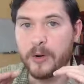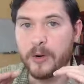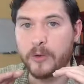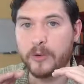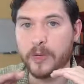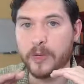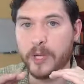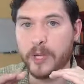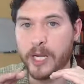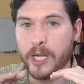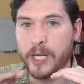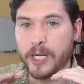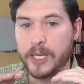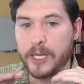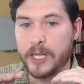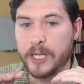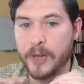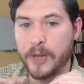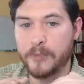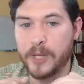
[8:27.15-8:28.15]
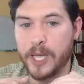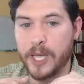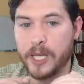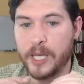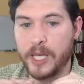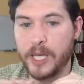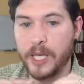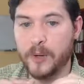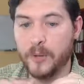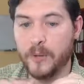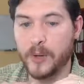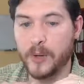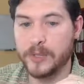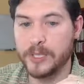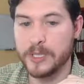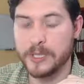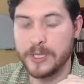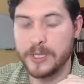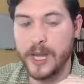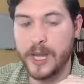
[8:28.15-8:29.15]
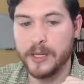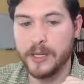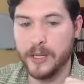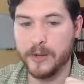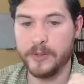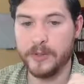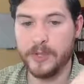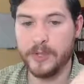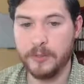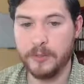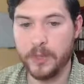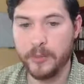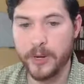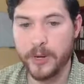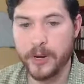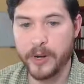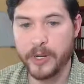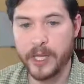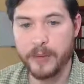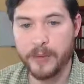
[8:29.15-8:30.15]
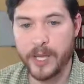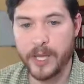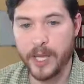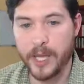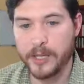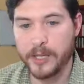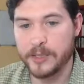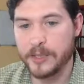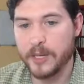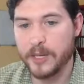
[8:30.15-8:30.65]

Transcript: related cupcake keywords inside there. So blueberry cupcakes,